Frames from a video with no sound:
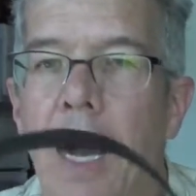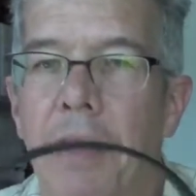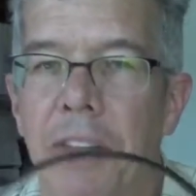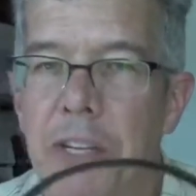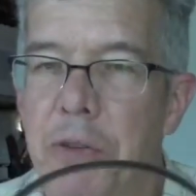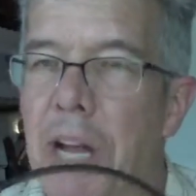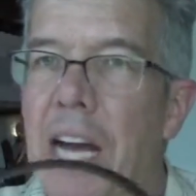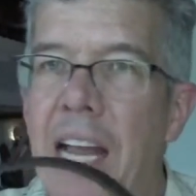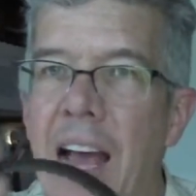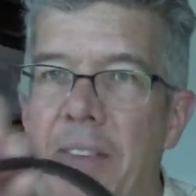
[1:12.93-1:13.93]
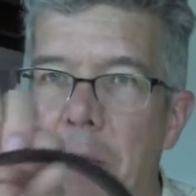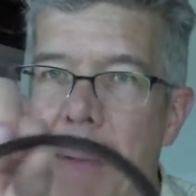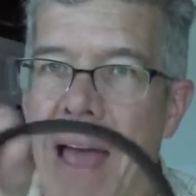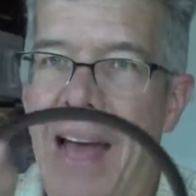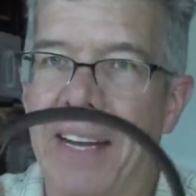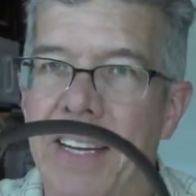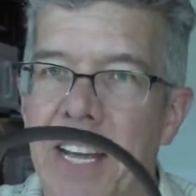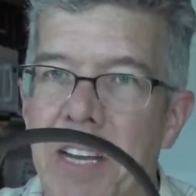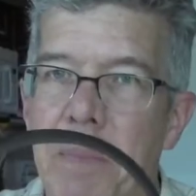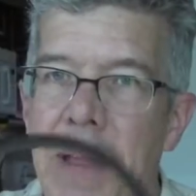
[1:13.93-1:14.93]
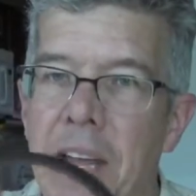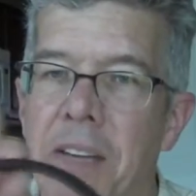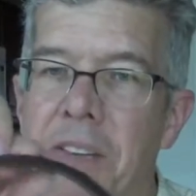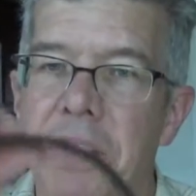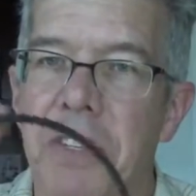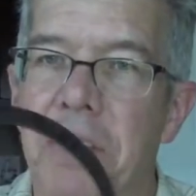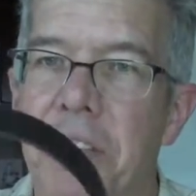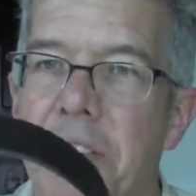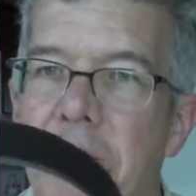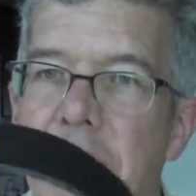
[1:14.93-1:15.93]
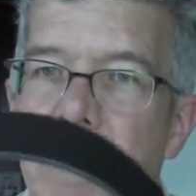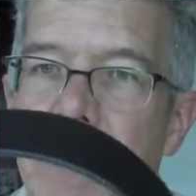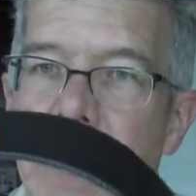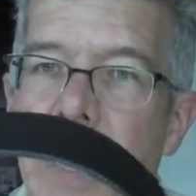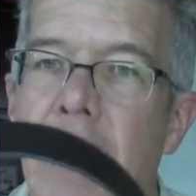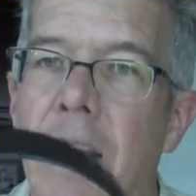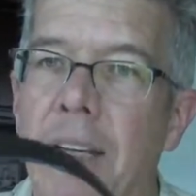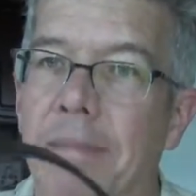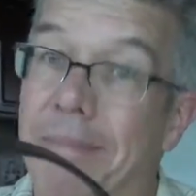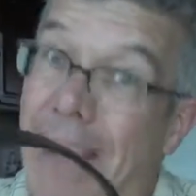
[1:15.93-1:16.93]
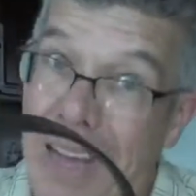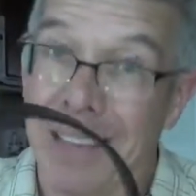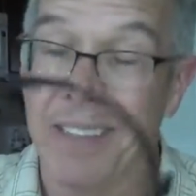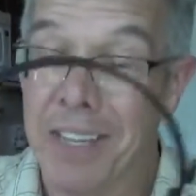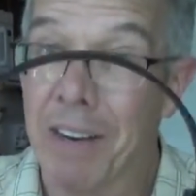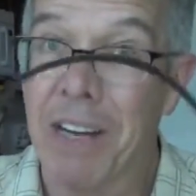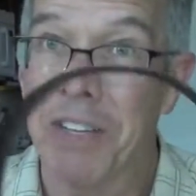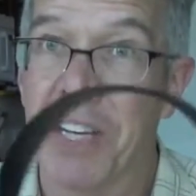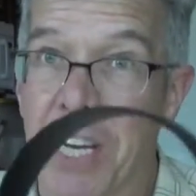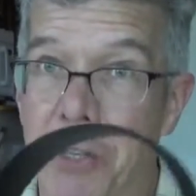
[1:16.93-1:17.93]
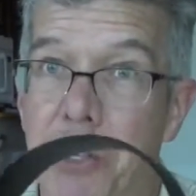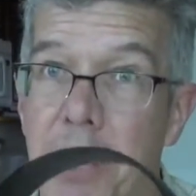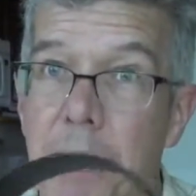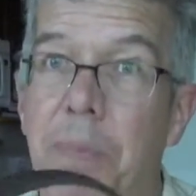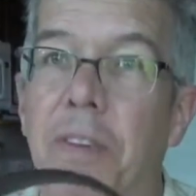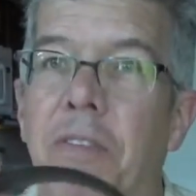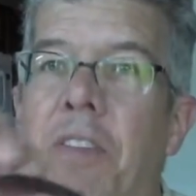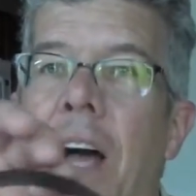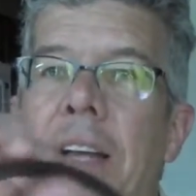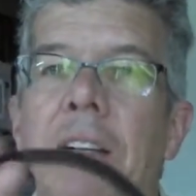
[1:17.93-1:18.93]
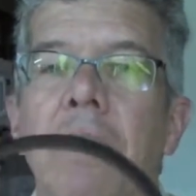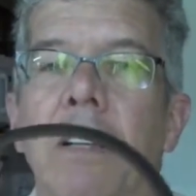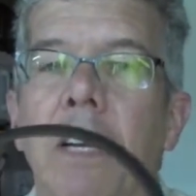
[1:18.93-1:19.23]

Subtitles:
They do not have a padded headband. This is just a very dare I say, cheap vinyl